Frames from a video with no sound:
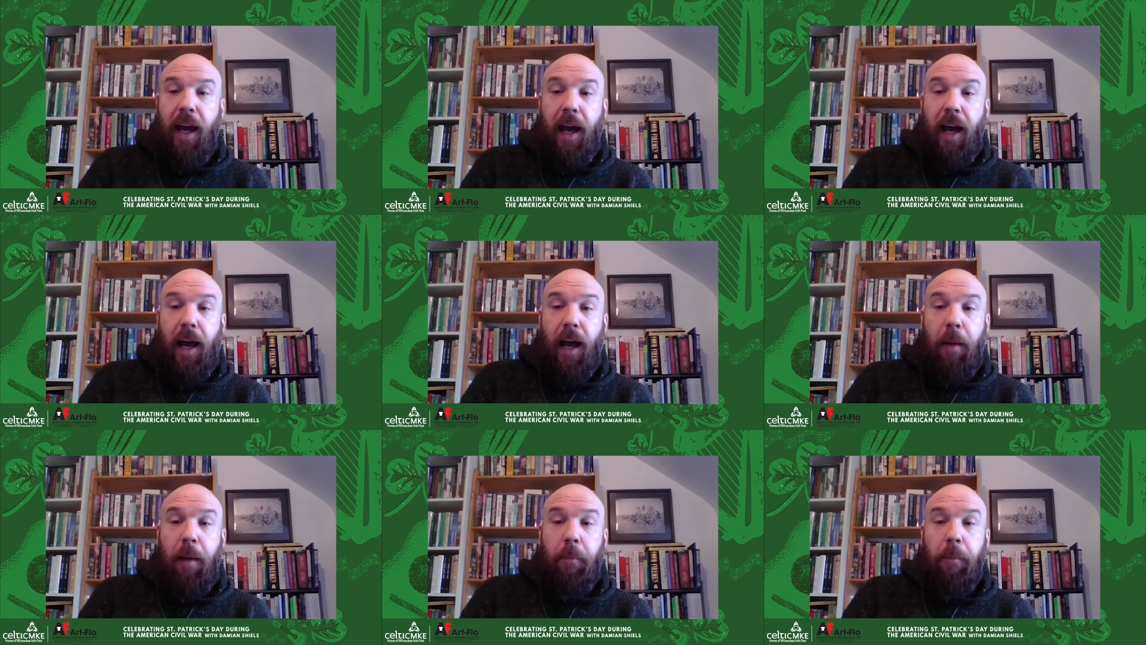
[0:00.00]

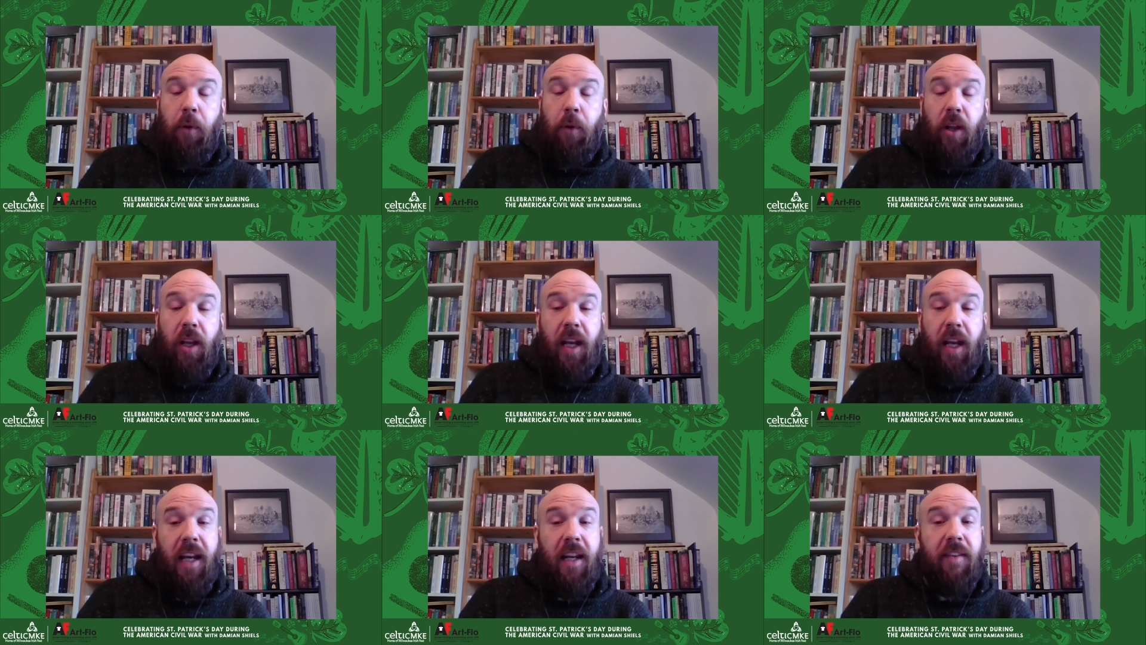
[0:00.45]

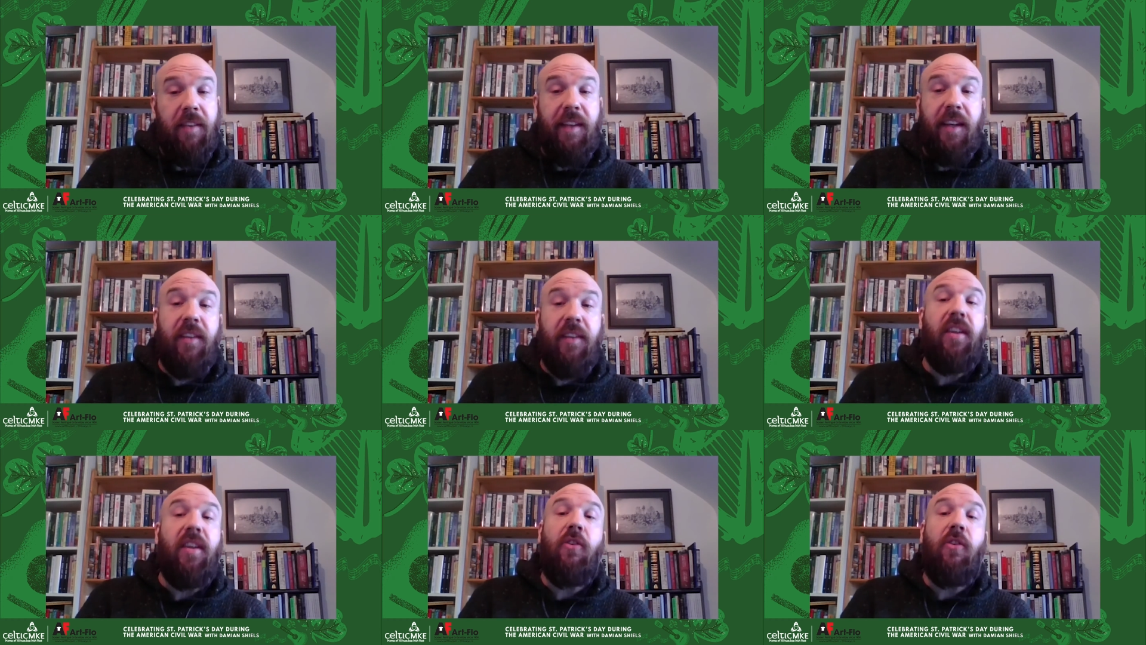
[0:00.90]
But in
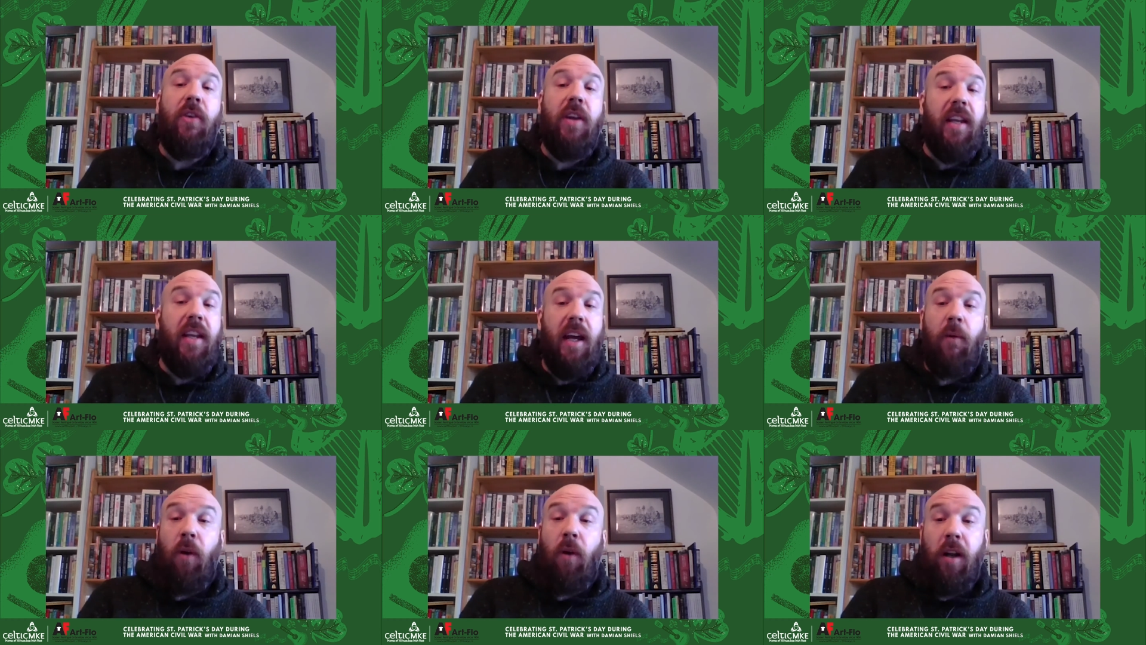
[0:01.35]

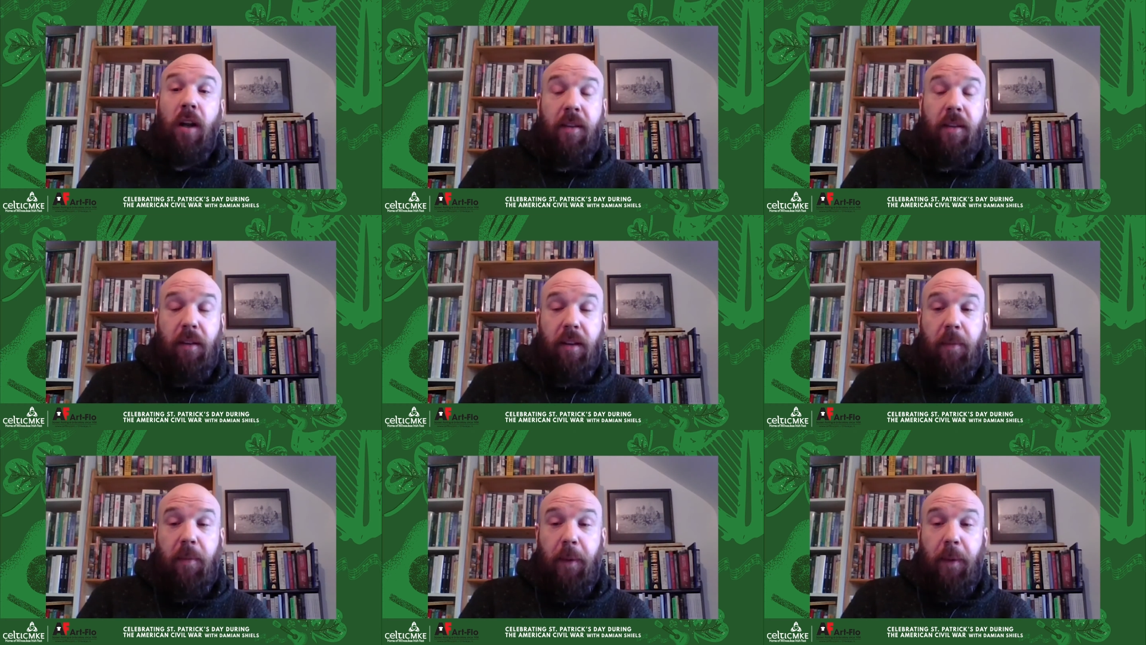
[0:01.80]
1863, they weren't
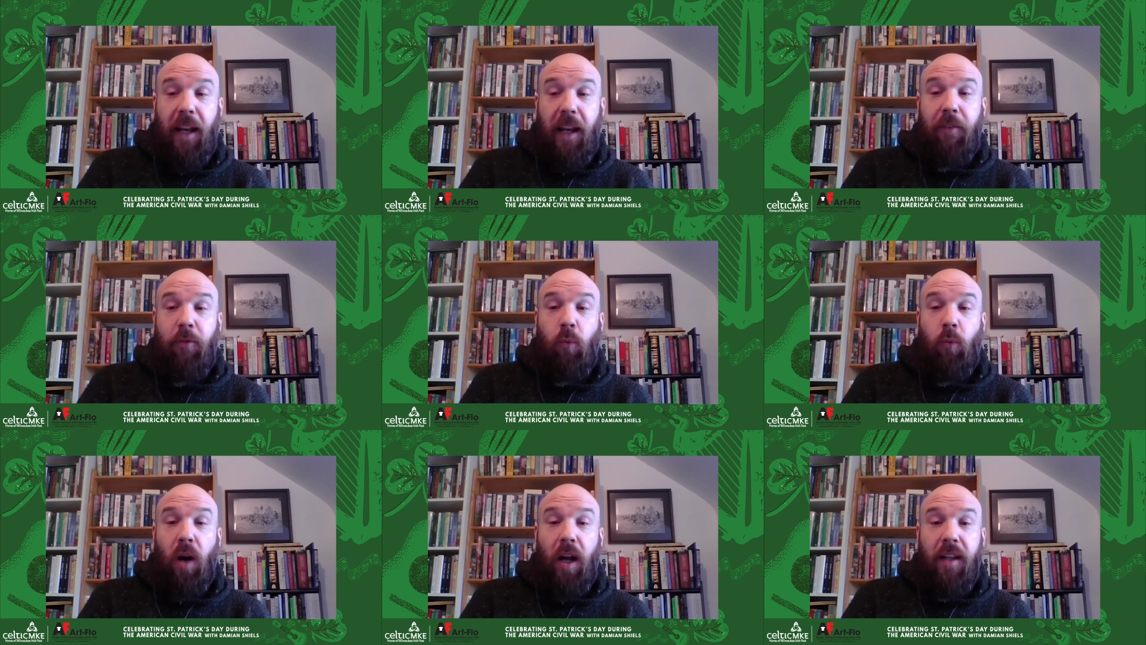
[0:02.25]
to be
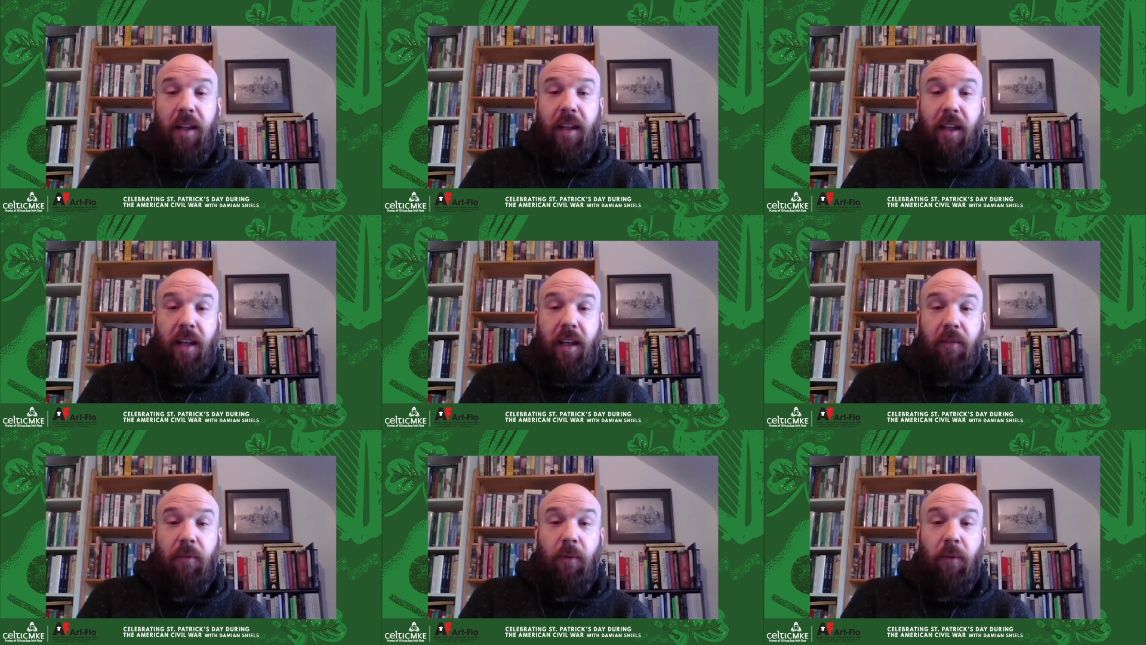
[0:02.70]
left
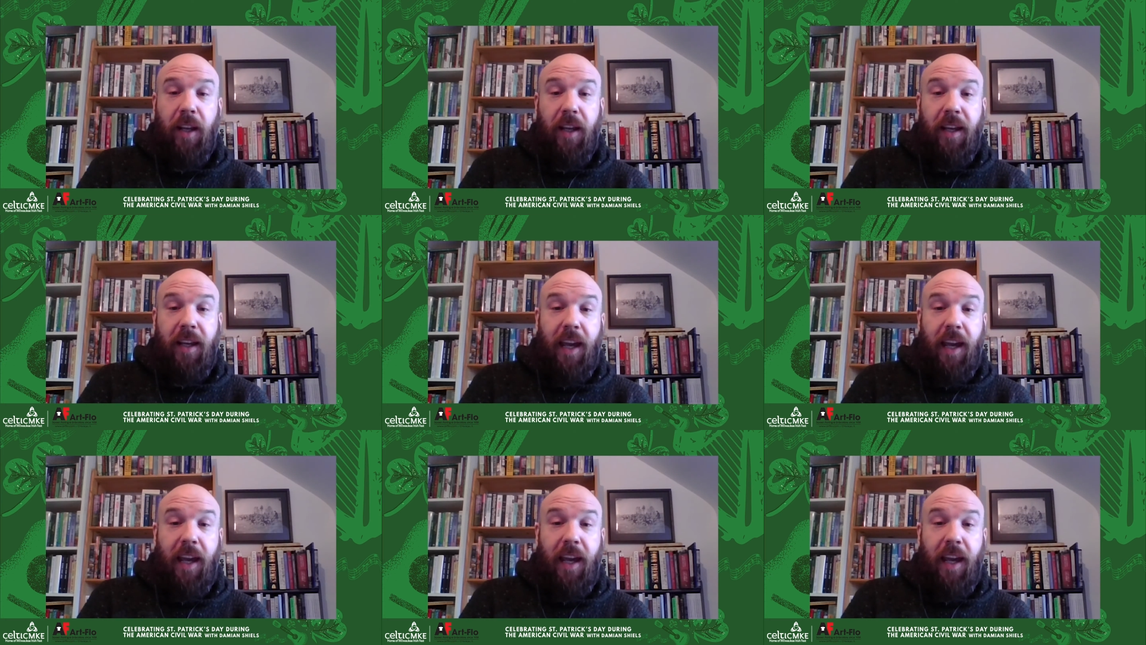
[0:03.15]
wanting when